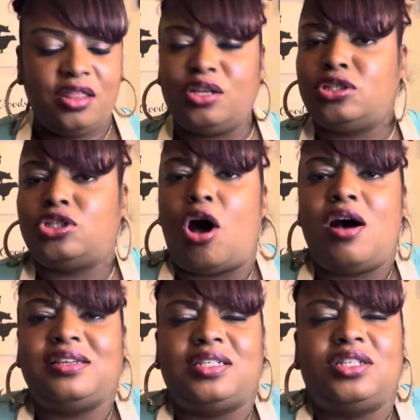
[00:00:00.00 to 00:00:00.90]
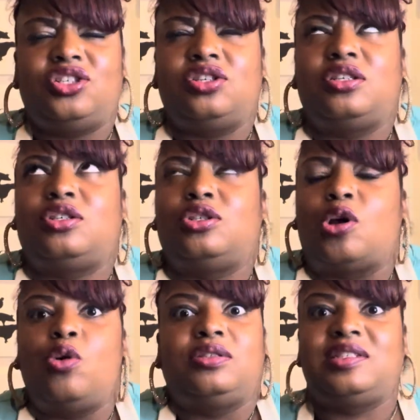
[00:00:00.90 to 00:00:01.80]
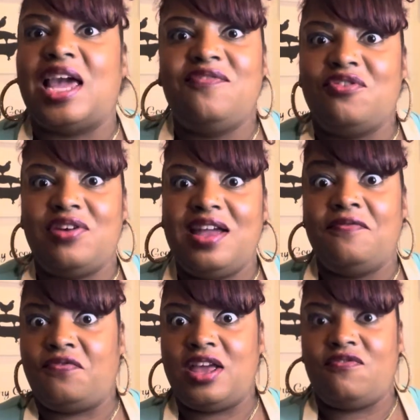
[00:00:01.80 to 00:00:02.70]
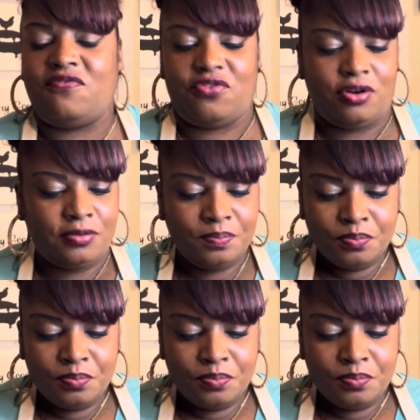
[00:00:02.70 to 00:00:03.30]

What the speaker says: The sauce is just so savory and flavorful.